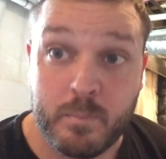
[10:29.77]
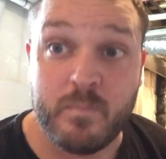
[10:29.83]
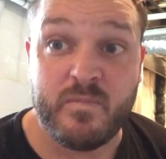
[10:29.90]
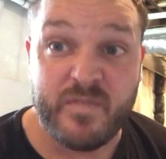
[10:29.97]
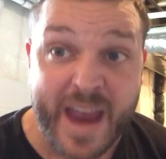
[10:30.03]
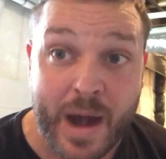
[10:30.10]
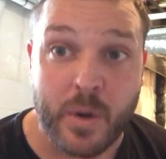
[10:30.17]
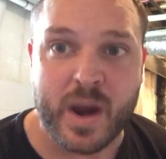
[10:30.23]

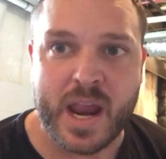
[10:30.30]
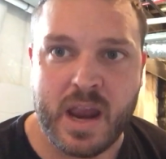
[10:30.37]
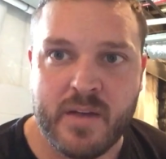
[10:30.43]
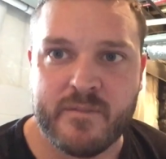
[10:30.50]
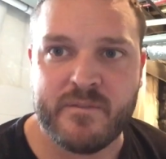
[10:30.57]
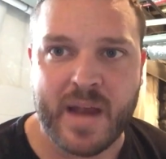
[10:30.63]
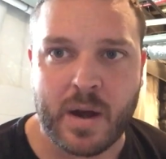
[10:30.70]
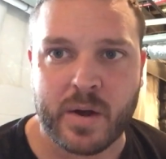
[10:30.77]
Very,
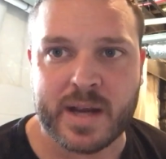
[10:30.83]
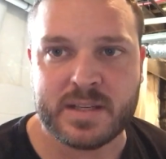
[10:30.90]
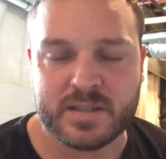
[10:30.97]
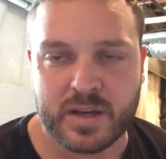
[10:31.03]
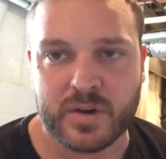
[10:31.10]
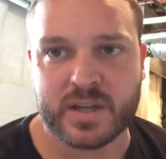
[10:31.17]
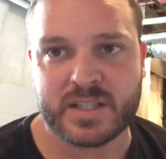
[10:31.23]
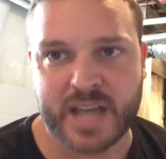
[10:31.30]
very
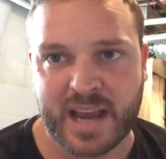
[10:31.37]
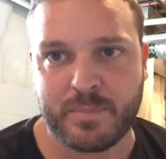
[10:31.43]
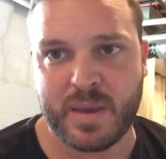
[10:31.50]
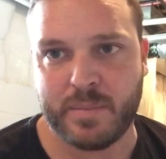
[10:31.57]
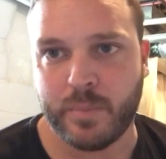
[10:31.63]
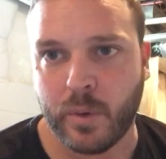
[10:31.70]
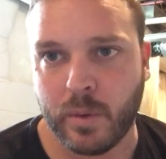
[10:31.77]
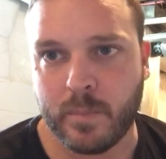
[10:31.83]
serious tech
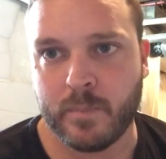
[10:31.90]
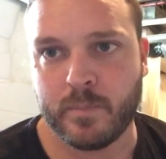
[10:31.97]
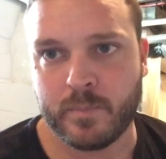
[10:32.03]
people.